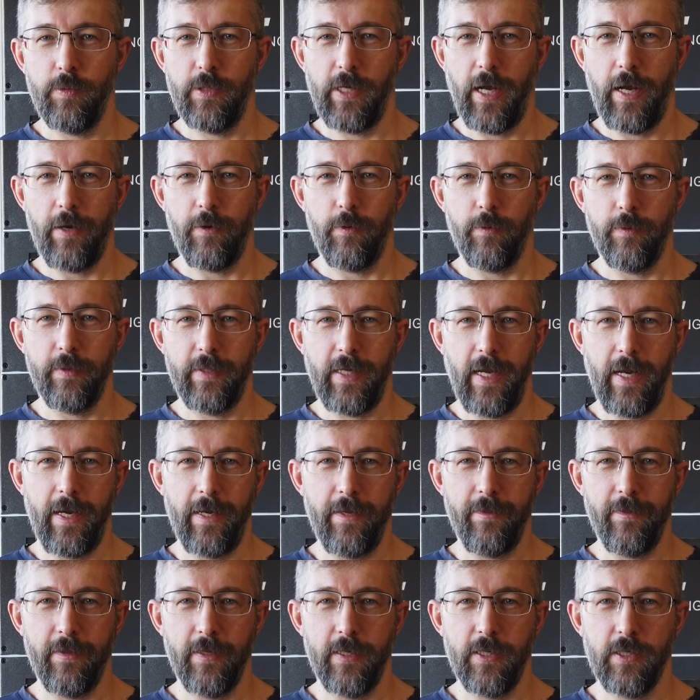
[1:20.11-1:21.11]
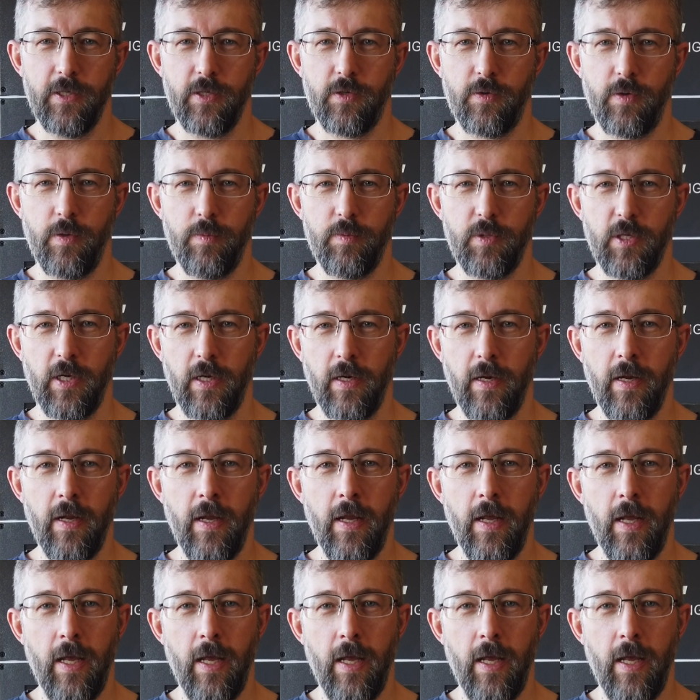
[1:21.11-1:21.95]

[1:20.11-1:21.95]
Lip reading: channel down in the description.